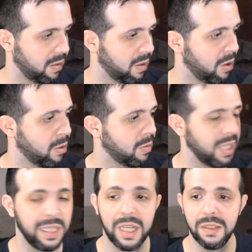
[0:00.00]
how I
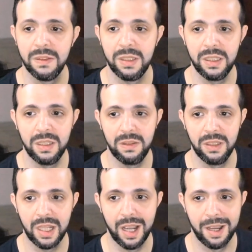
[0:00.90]
can see this in
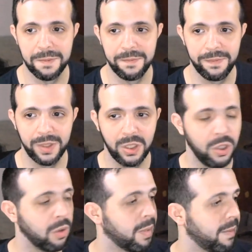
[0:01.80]
a
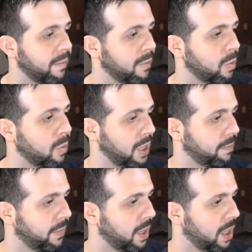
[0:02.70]
human way.
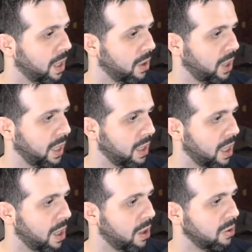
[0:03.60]
Okay,
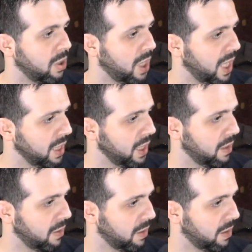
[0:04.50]
on
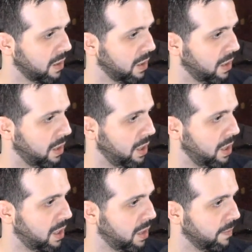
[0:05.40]
target
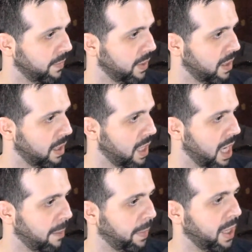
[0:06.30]
here
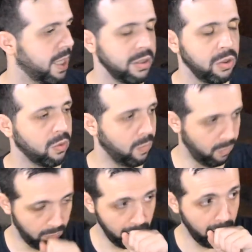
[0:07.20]
appear a new
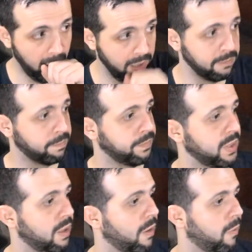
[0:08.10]

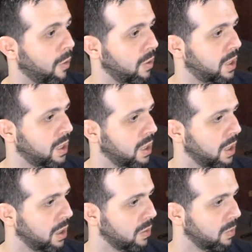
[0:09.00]
folder
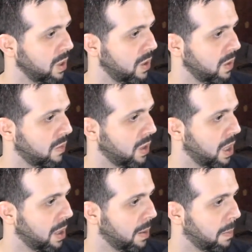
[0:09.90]
which is
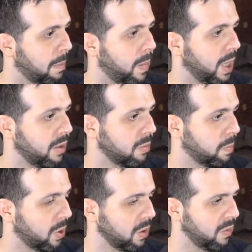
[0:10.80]

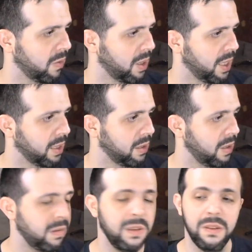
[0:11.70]
PyReport.
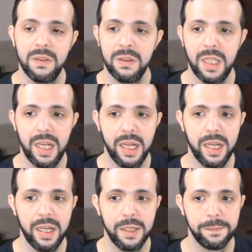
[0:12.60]
This is the